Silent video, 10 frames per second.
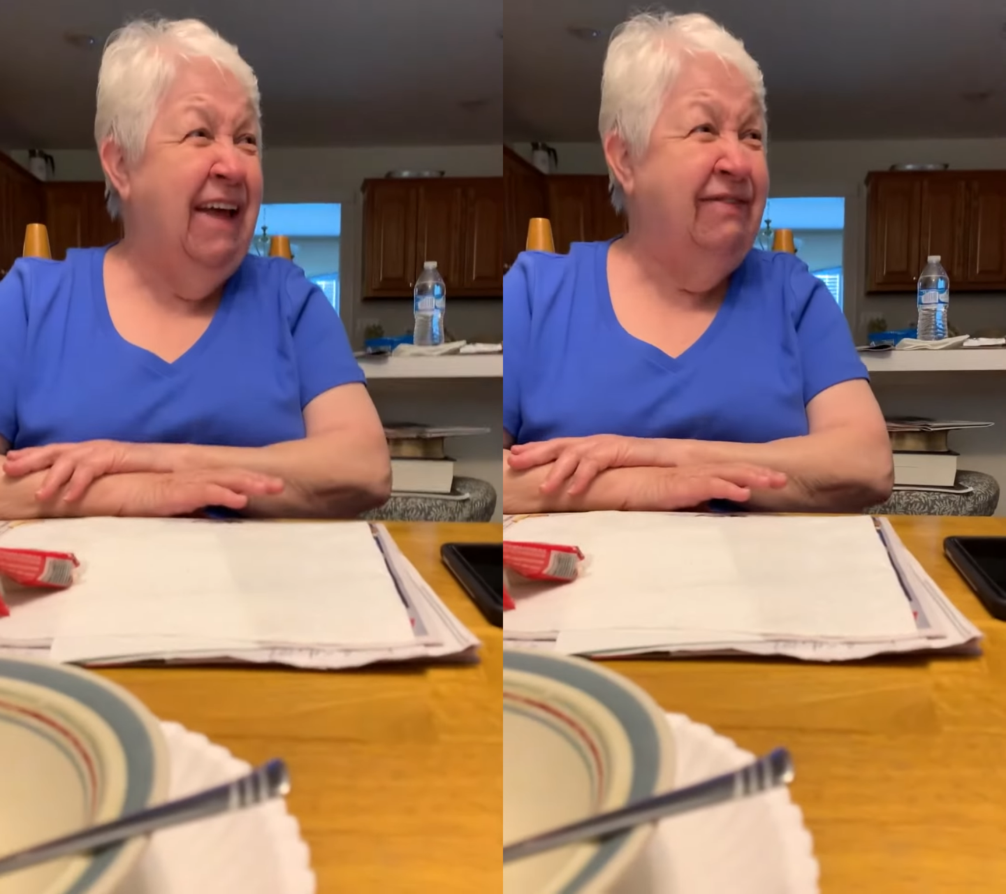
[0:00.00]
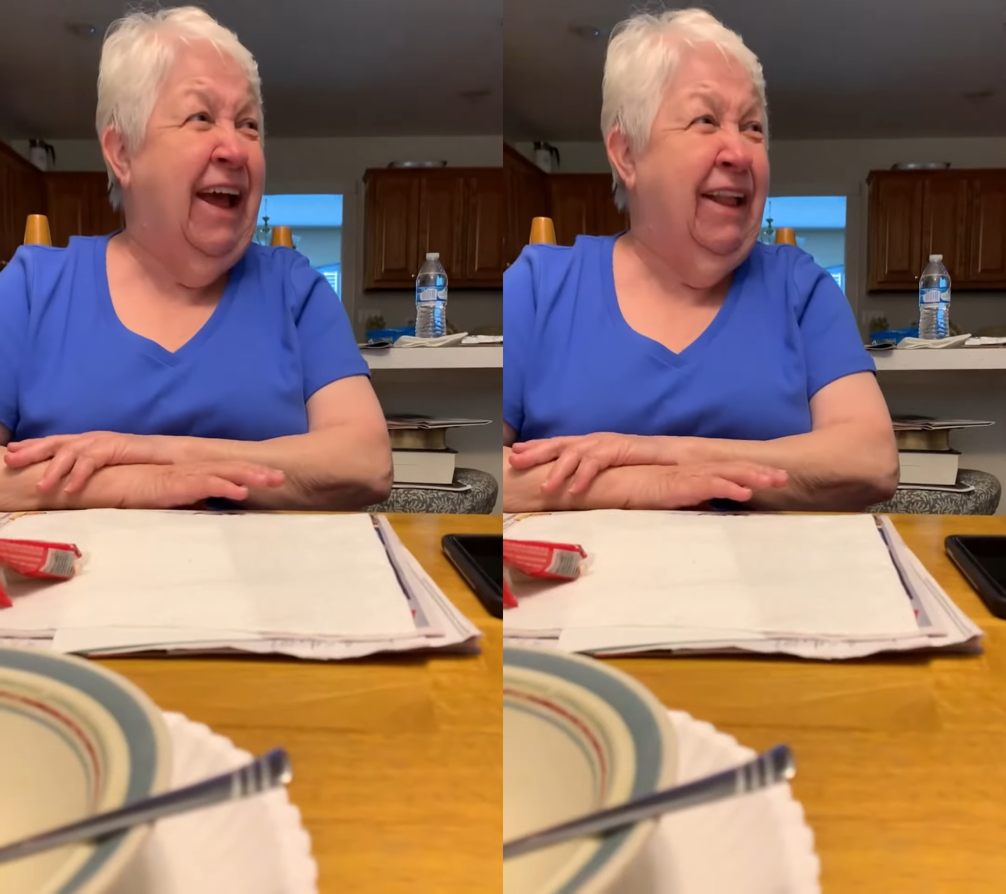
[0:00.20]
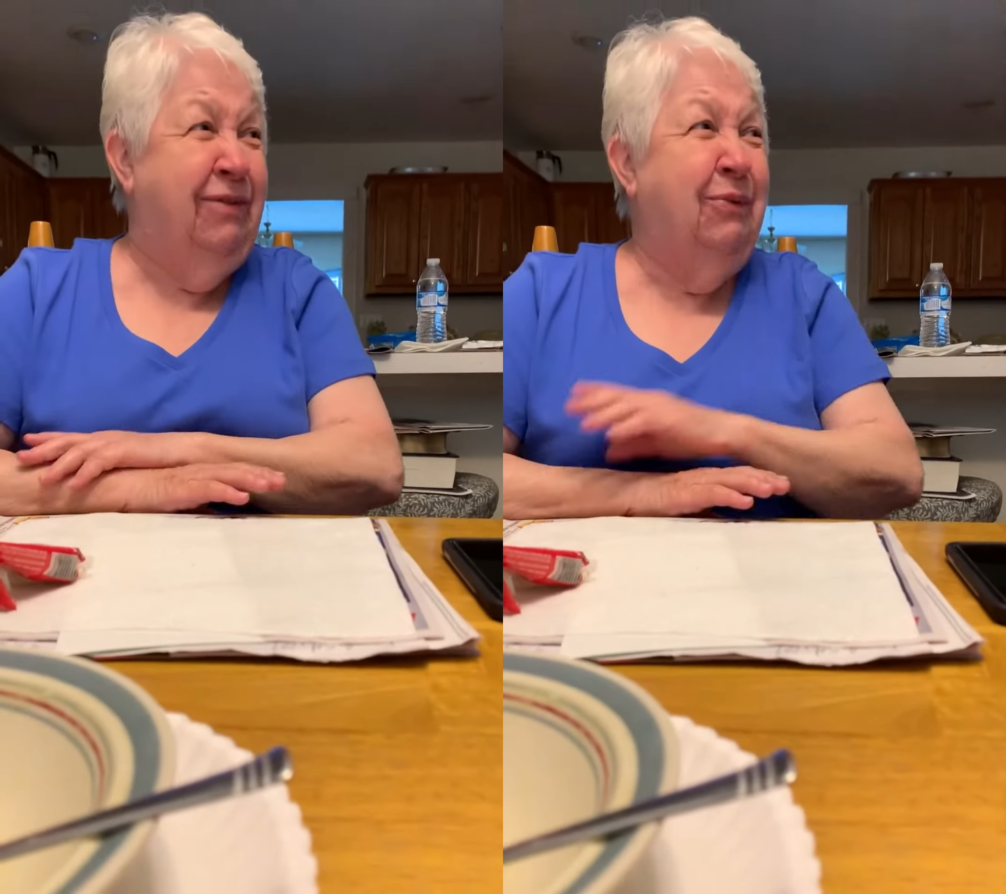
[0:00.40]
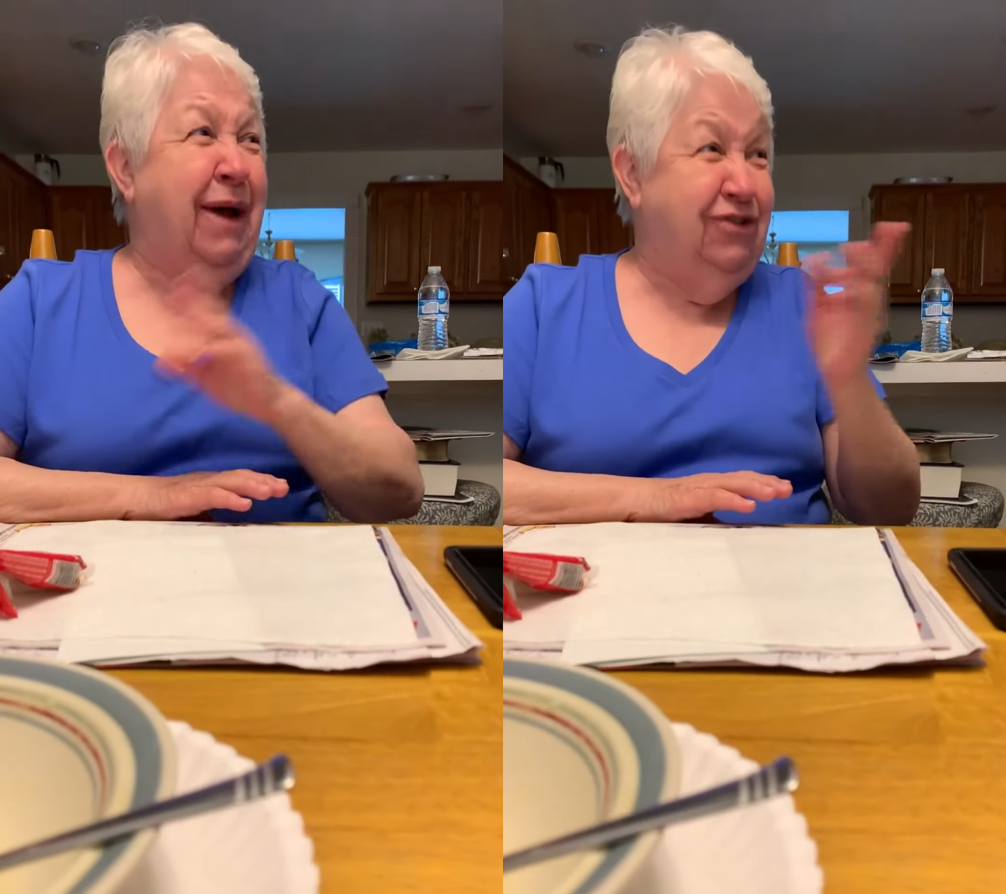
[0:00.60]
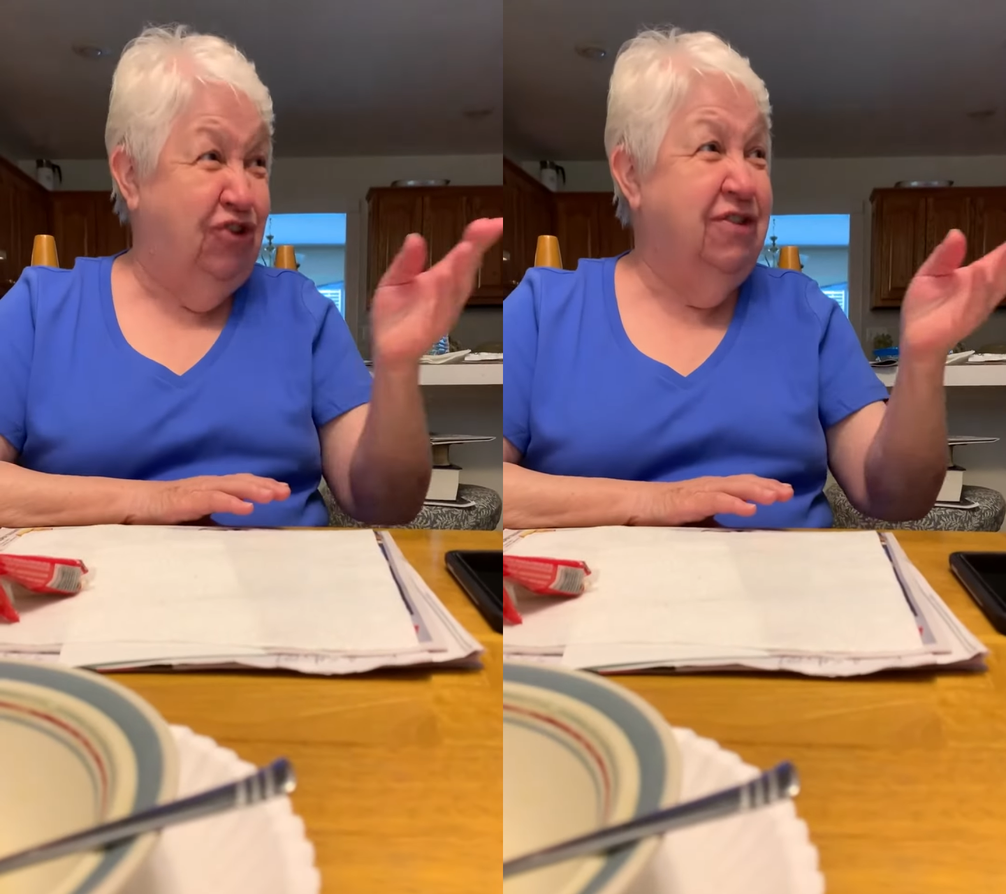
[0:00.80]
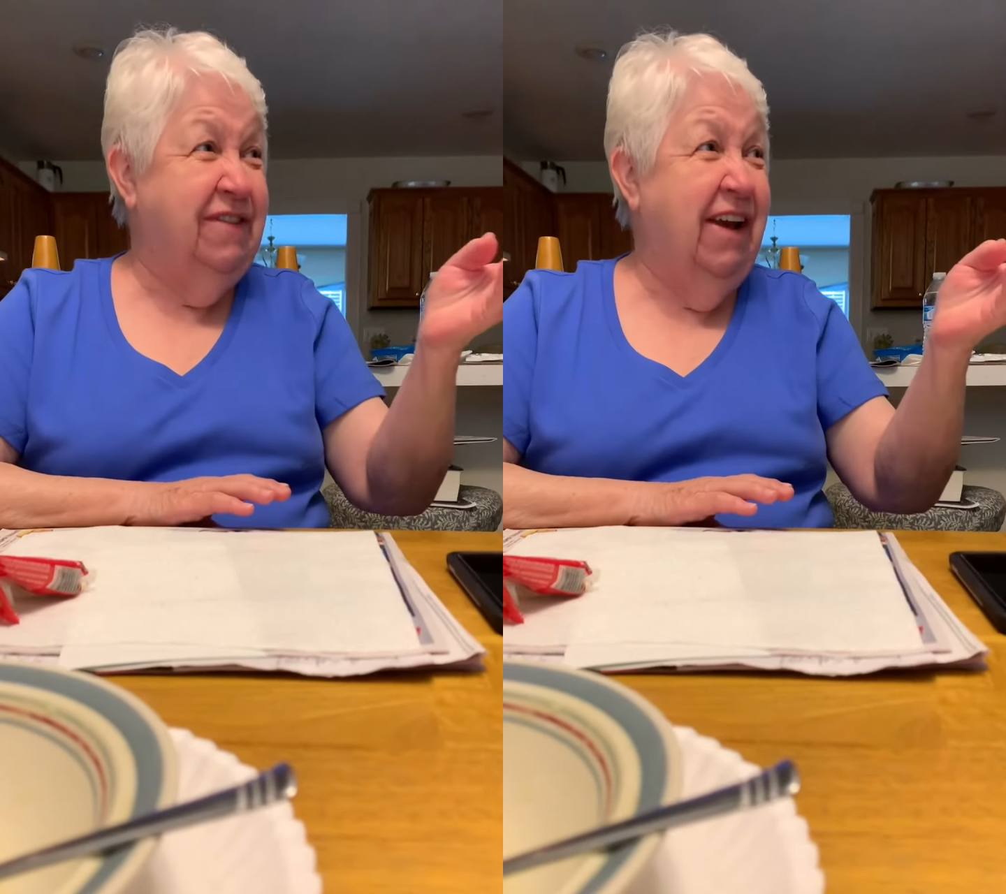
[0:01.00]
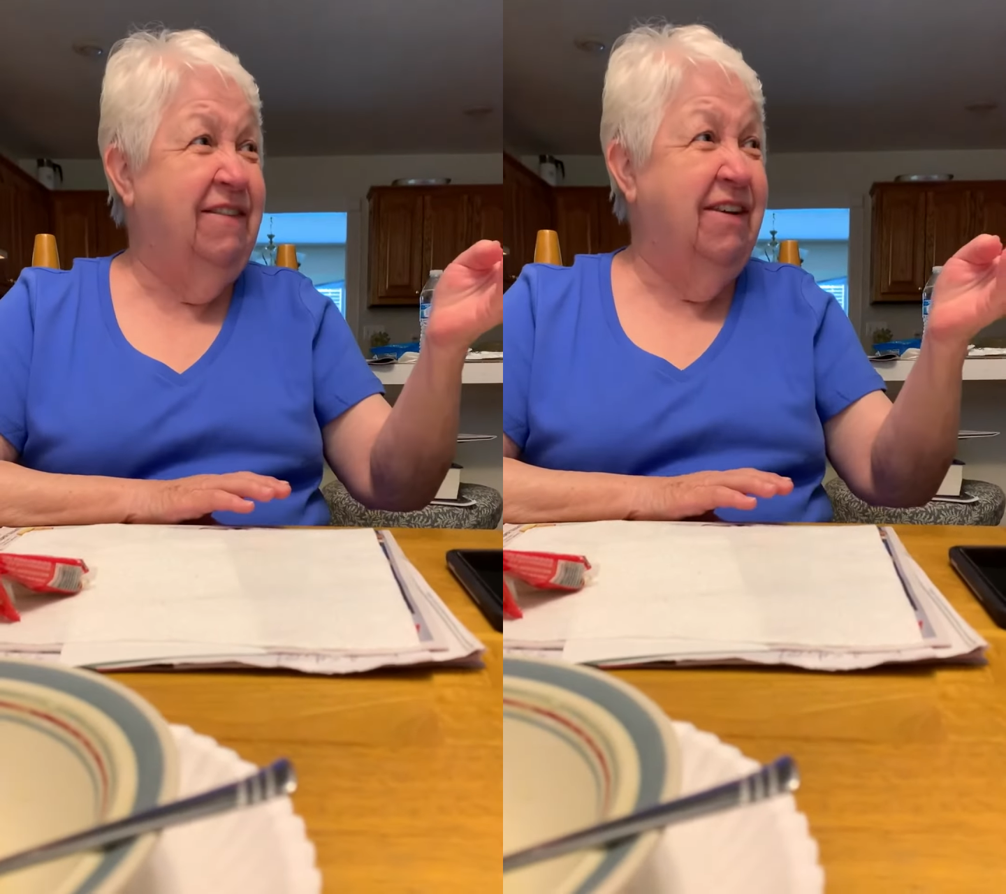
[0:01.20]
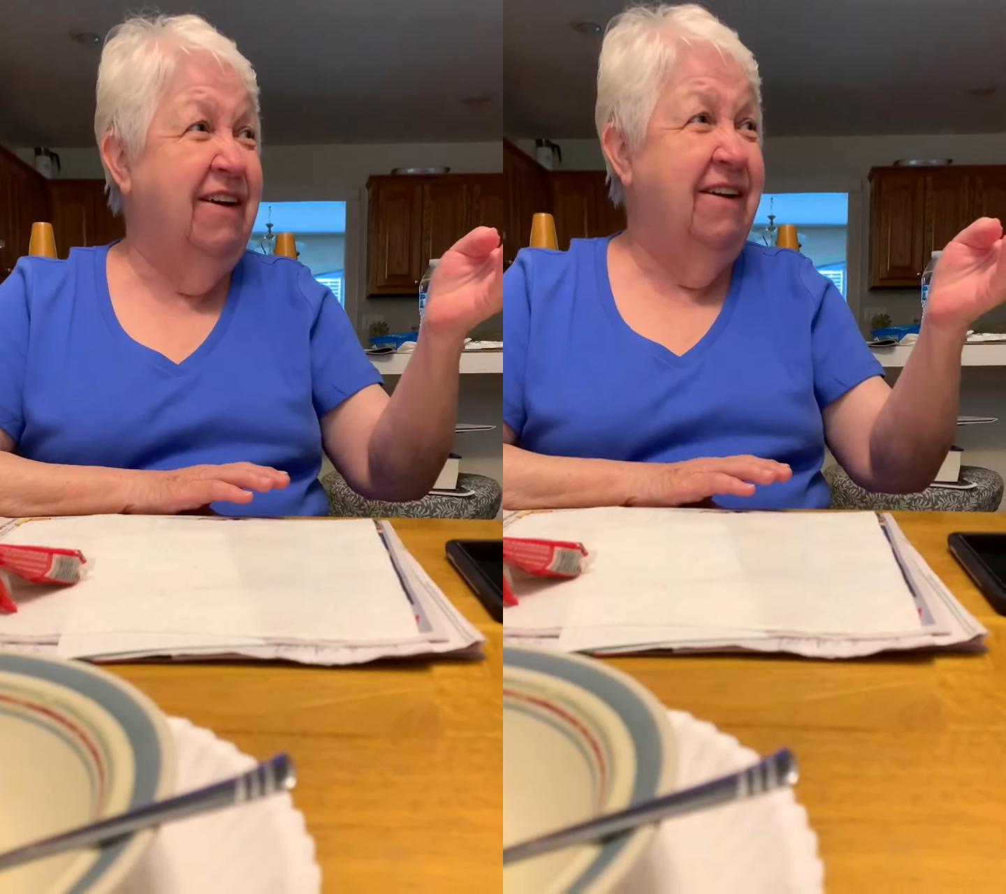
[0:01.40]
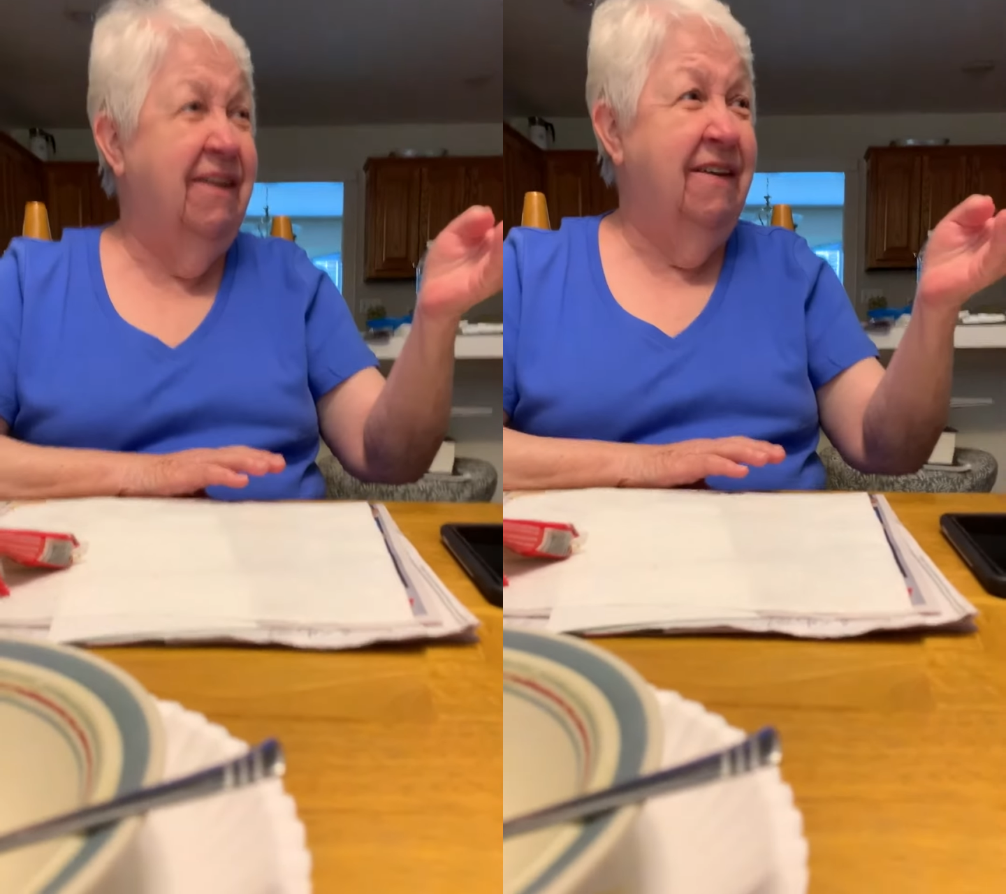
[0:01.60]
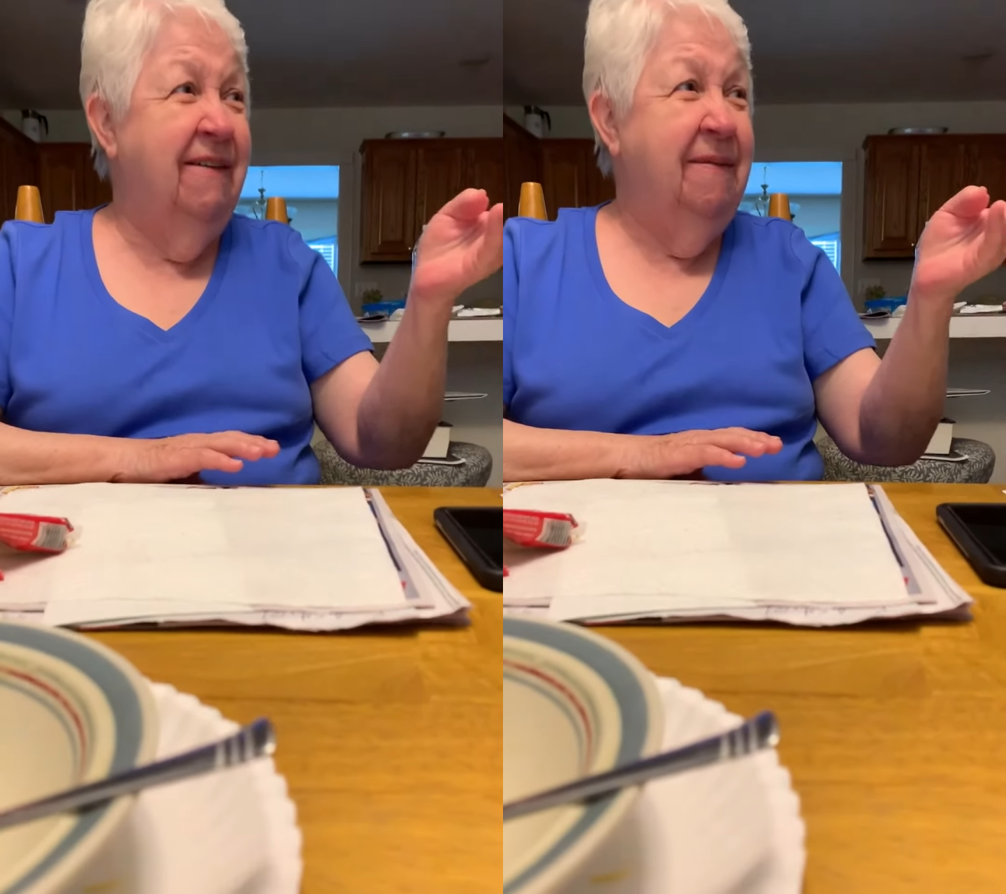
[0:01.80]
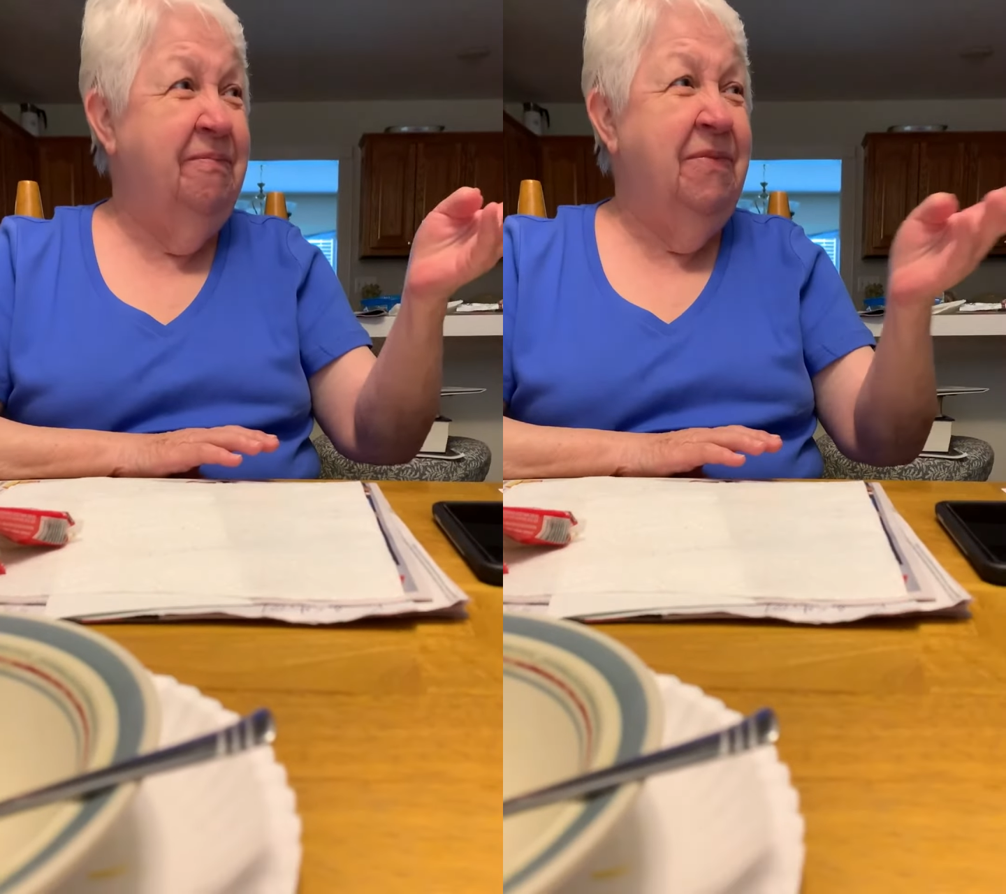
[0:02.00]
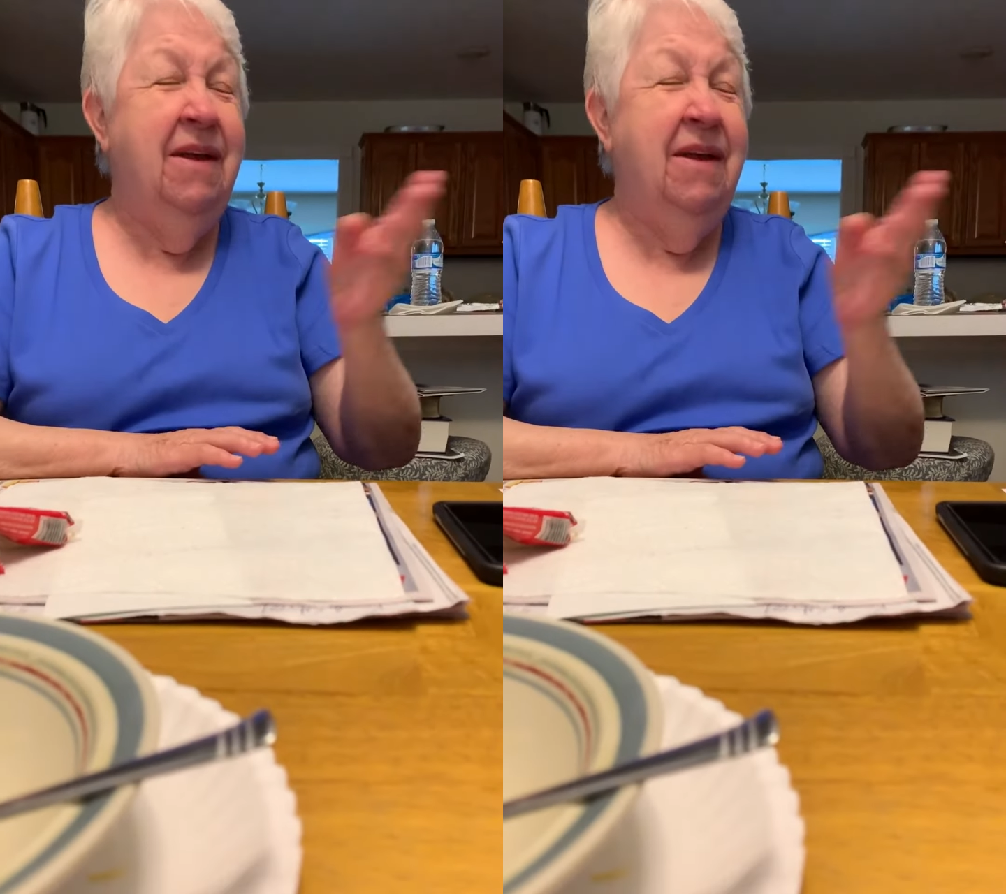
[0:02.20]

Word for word: like twice she said. You don't sound that good.